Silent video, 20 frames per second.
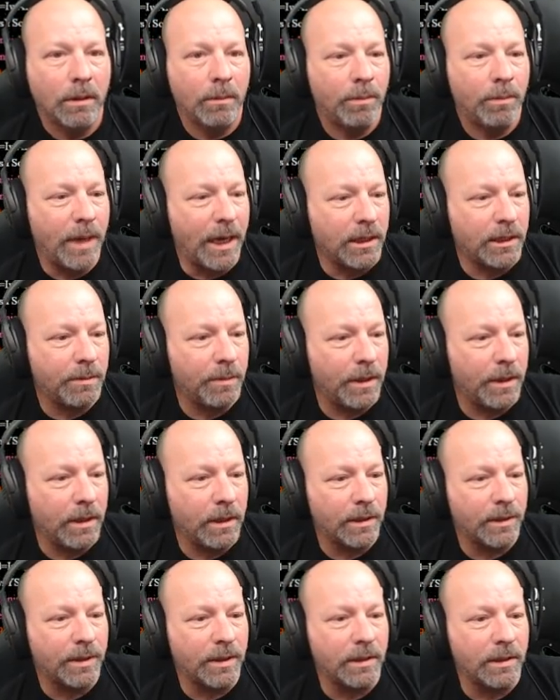Basement?
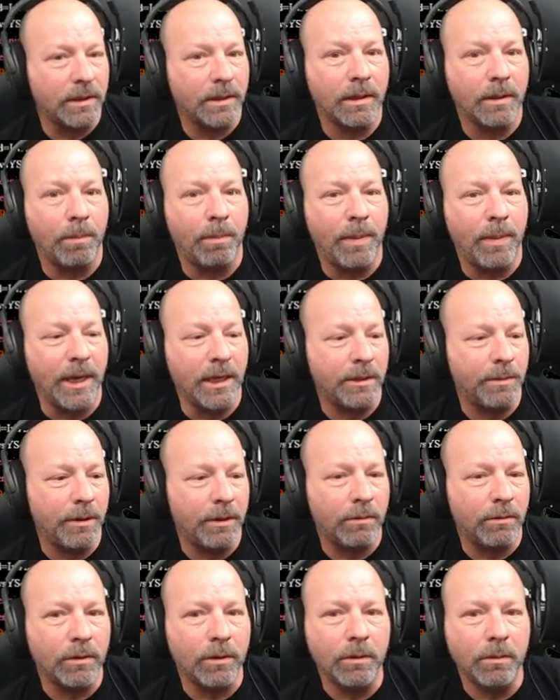Is this a
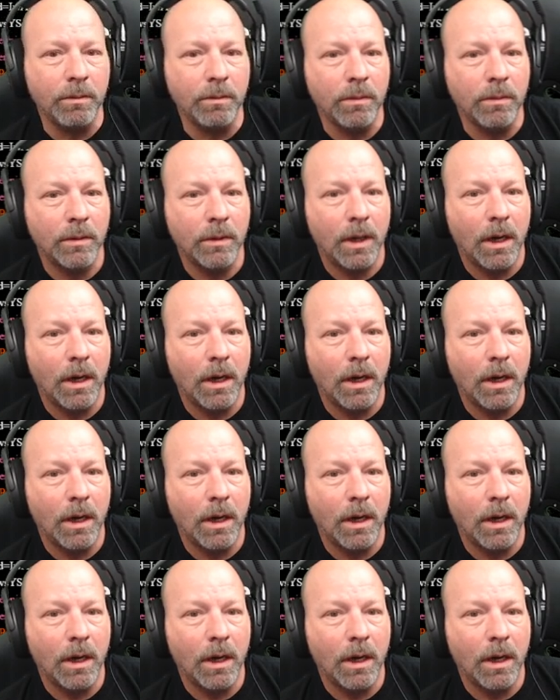basement room?